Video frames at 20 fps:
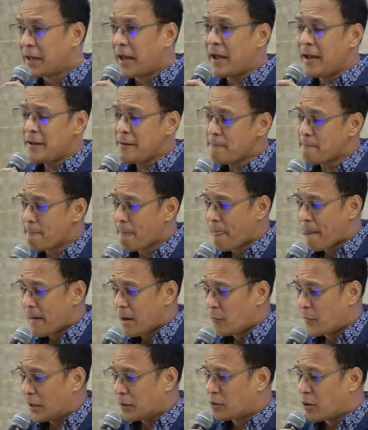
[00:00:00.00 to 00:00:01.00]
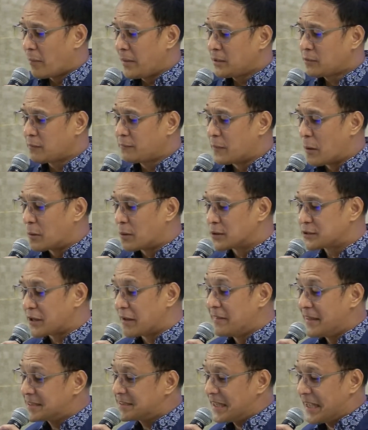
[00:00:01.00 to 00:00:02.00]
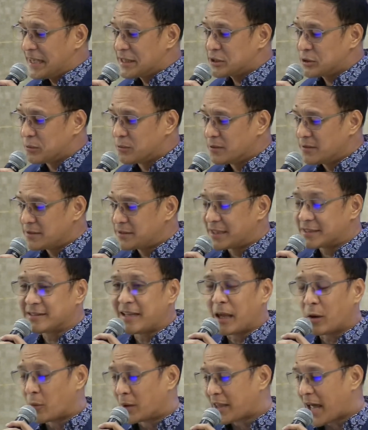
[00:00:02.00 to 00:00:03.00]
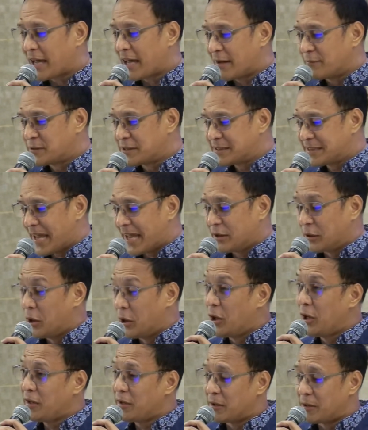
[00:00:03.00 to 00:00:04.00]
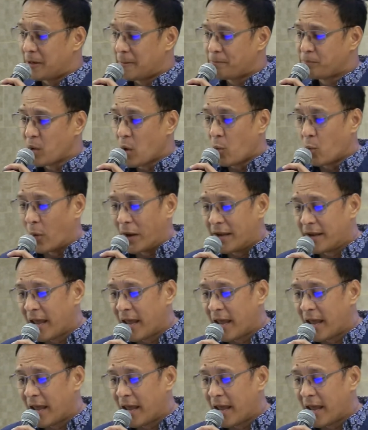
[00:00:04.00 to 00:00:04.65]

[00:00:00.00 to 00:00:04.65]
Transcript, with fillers: Today, we're going to focus on this issue, just like what I have said earlier.